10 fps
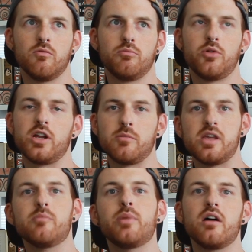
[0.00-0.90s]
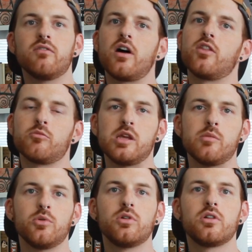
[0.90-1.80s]
putting me above other
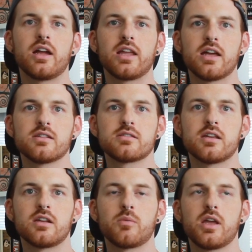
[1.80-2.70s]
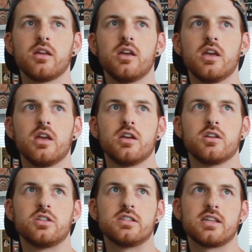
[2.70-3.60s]
people, I guess, in a way.
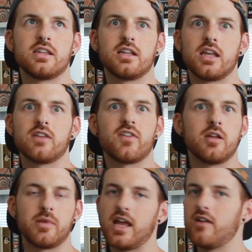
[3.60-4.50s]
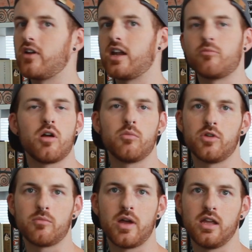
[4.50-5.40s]
She said that like if anybody ever had a problem
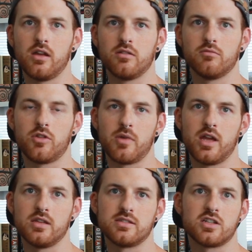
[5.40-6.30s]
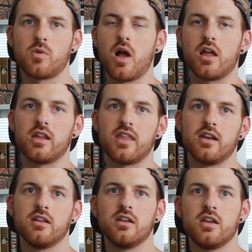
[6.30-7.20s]
with my sexuality,
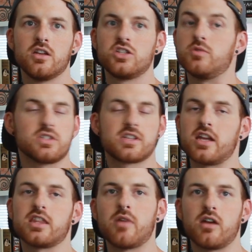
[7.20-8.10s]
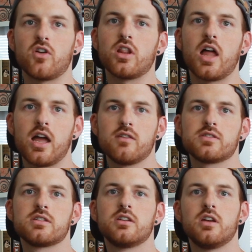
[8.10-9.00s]
that she would just cut them out of our lives,